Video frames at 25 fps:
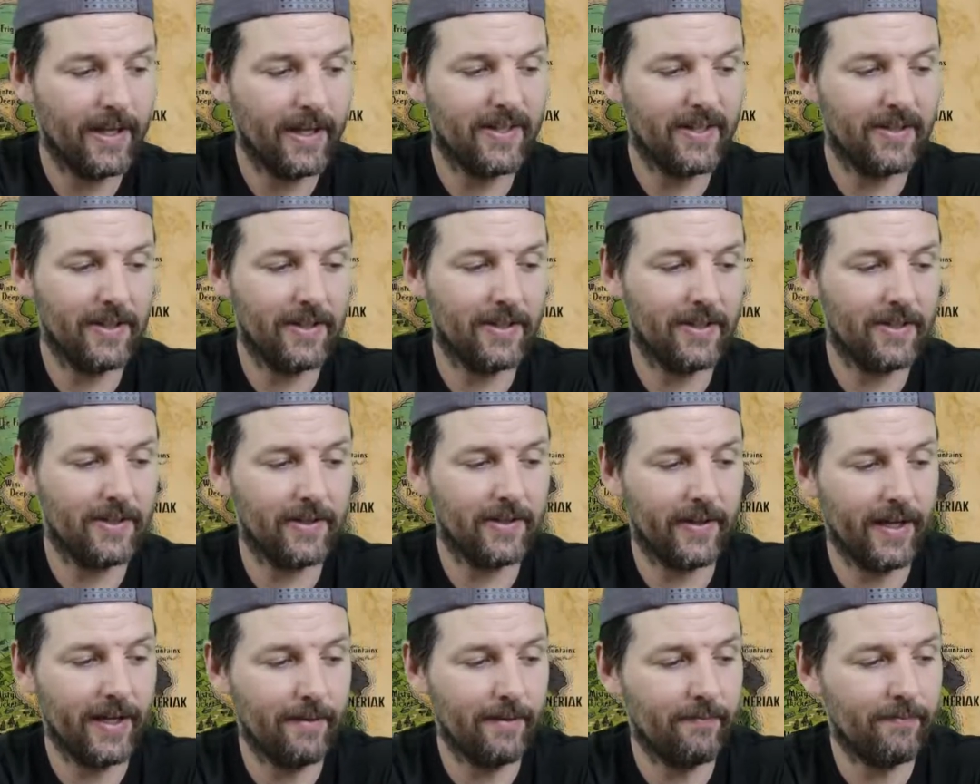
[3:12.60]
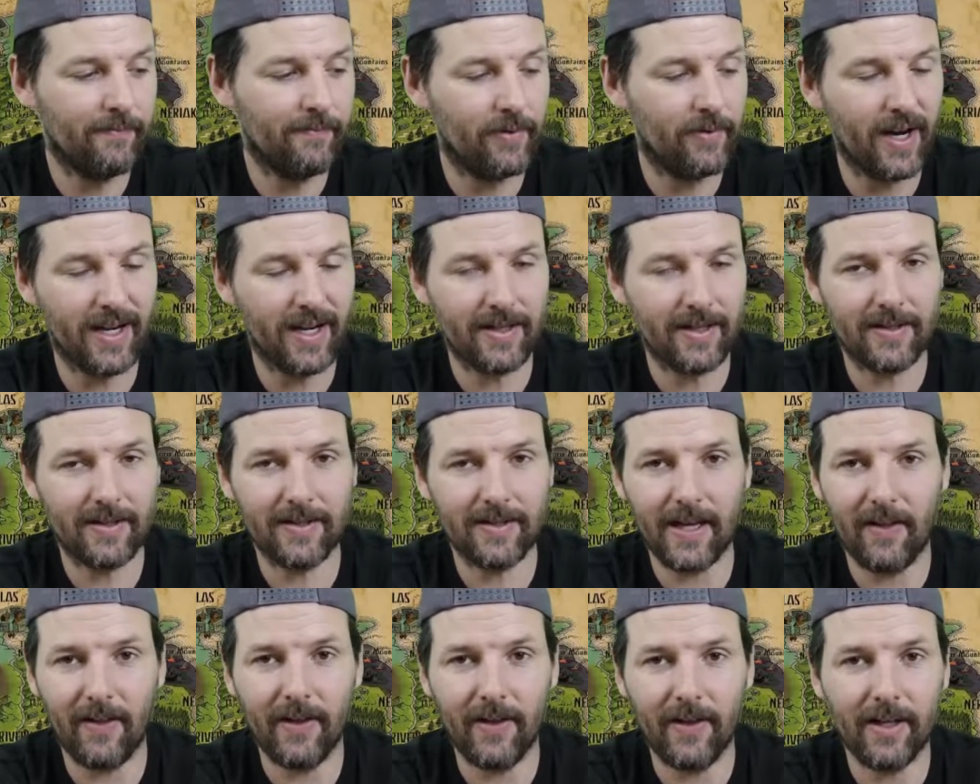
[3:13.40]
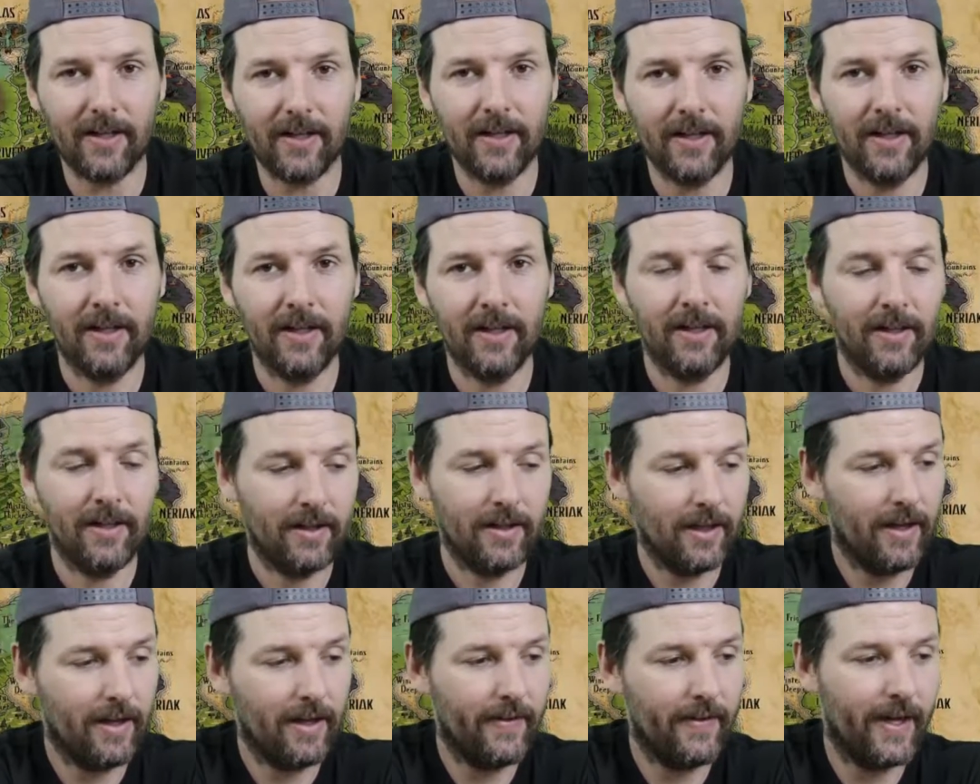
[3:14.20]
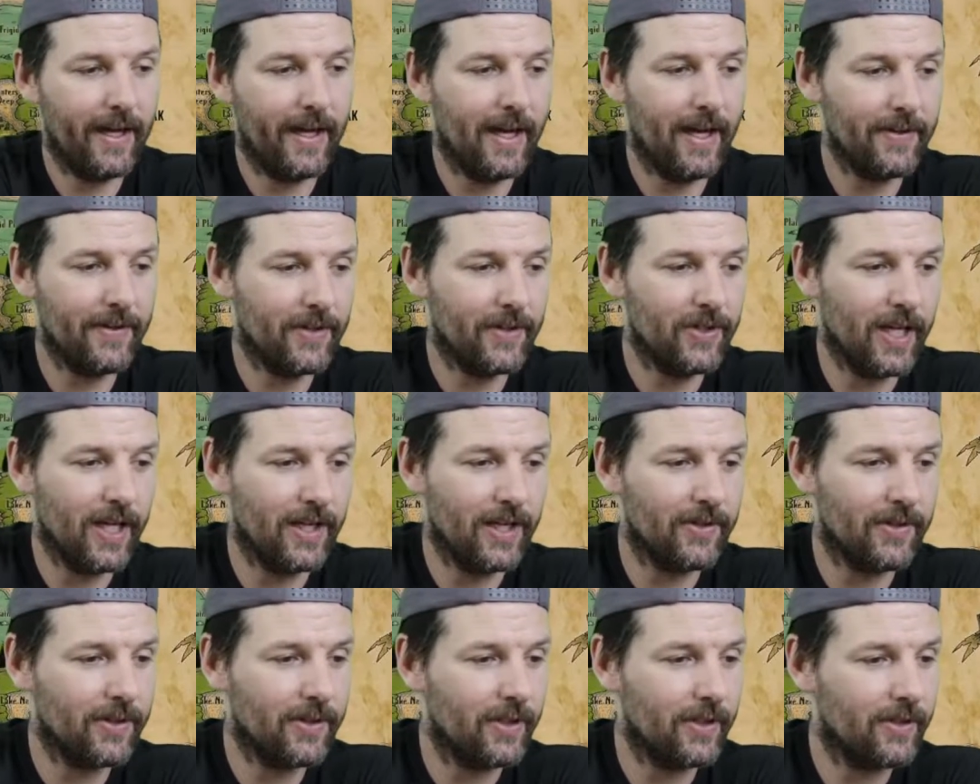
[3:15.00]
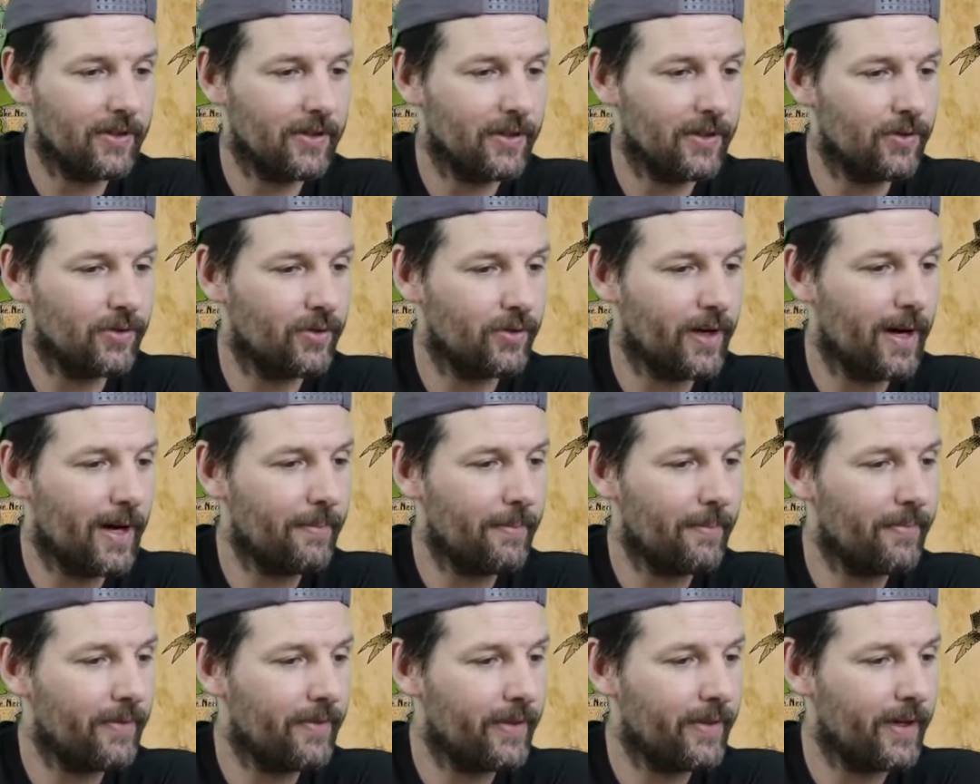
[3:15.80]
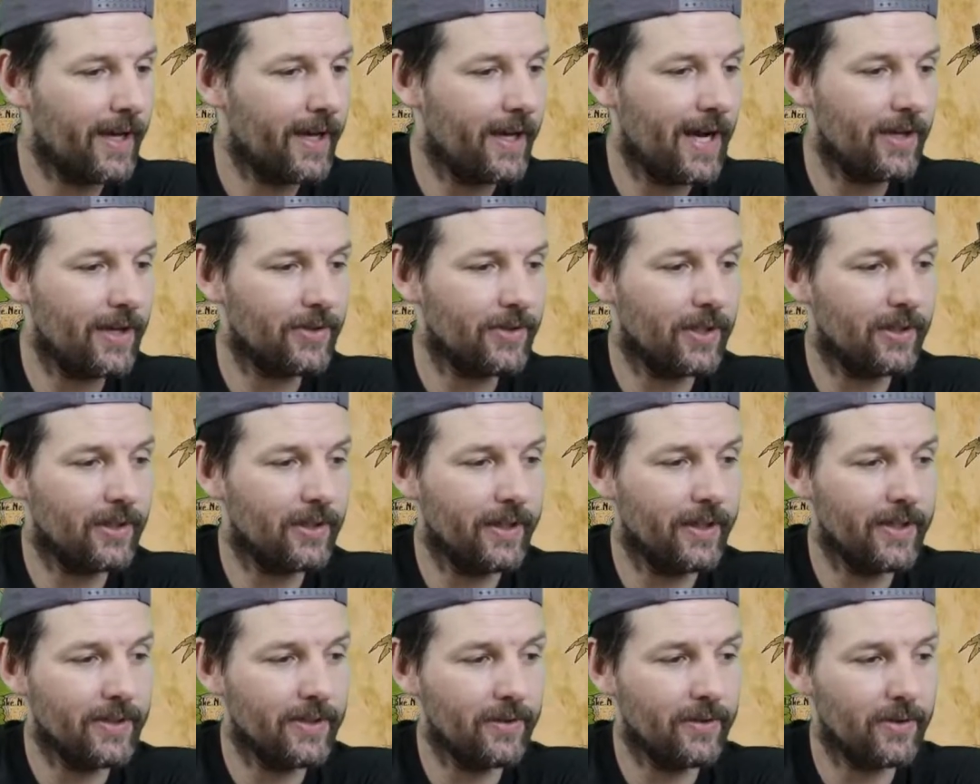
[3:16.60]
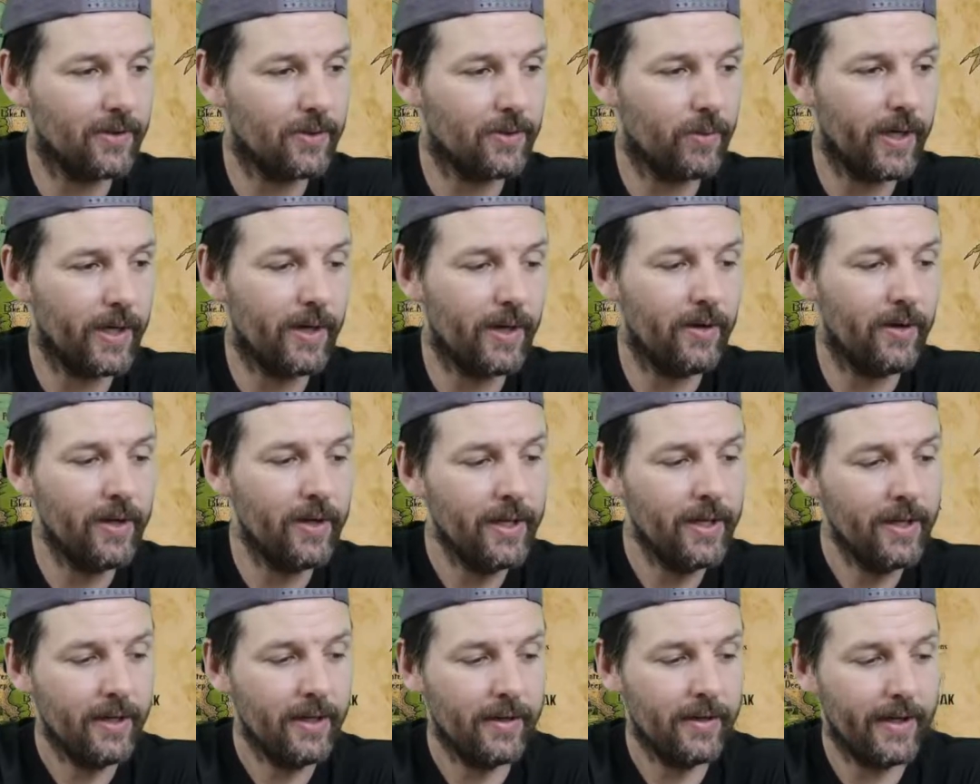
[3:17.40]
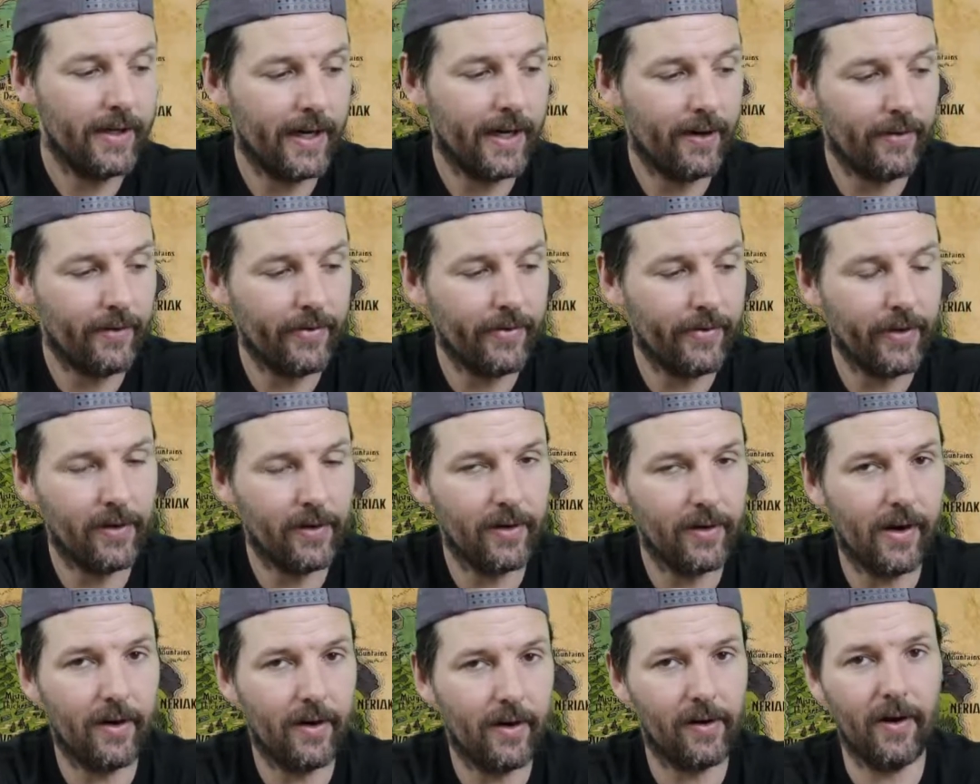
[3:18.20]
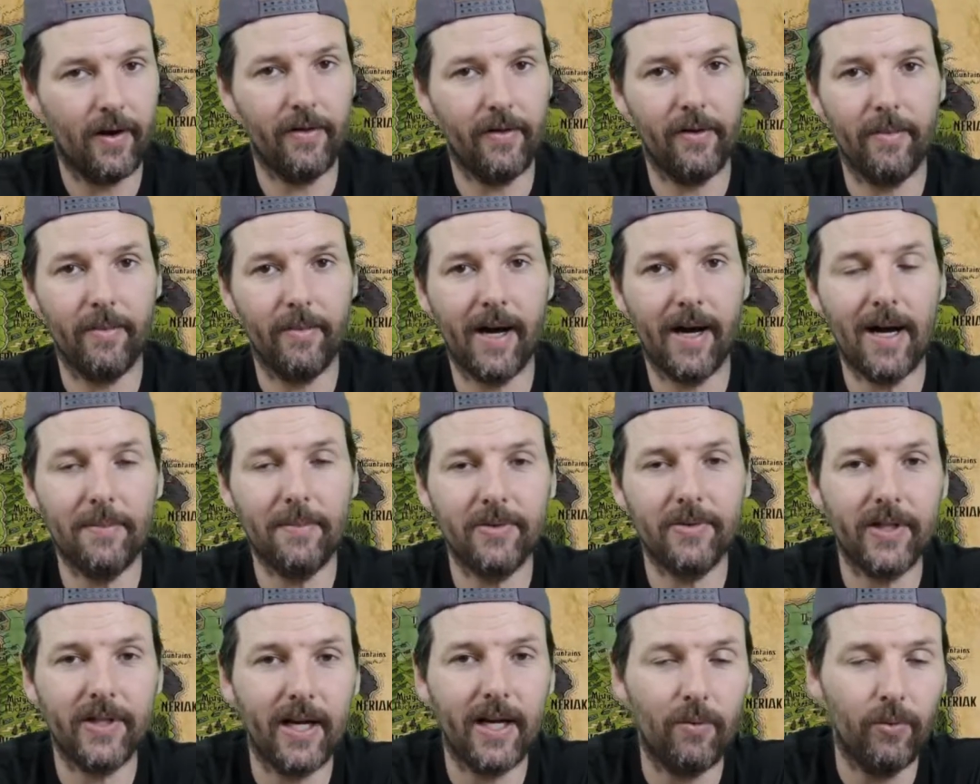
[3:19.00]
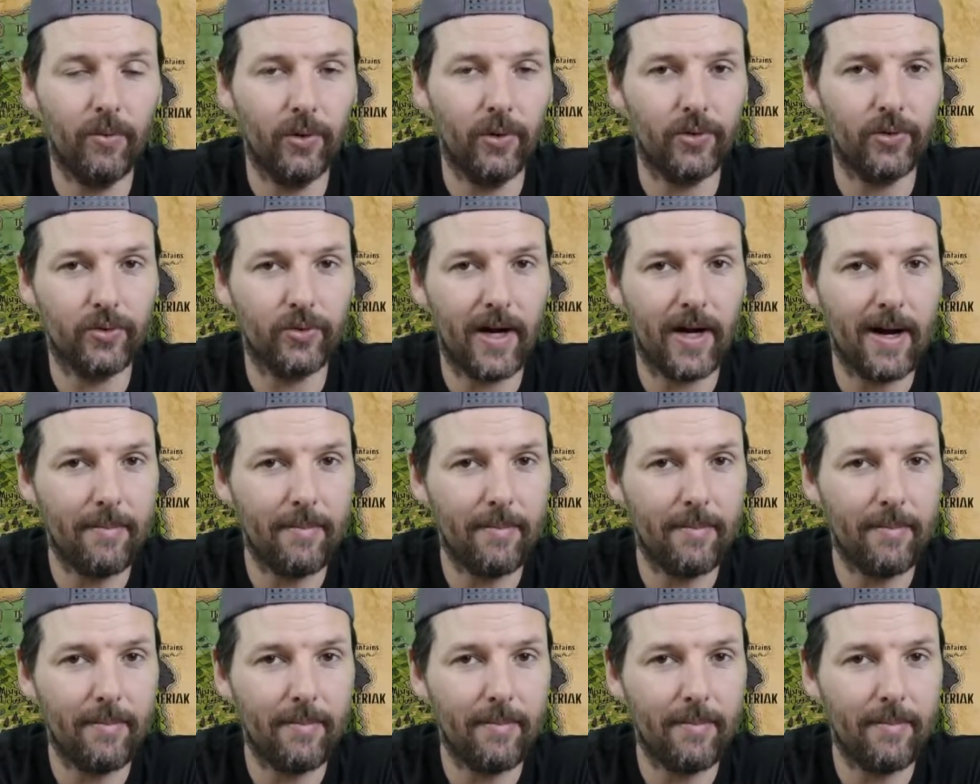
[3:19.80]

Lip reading: the Enslaved Vrax Zealot, and that has a chance to drop the Ashen Claystone as well. Now, there are other mobs that will drop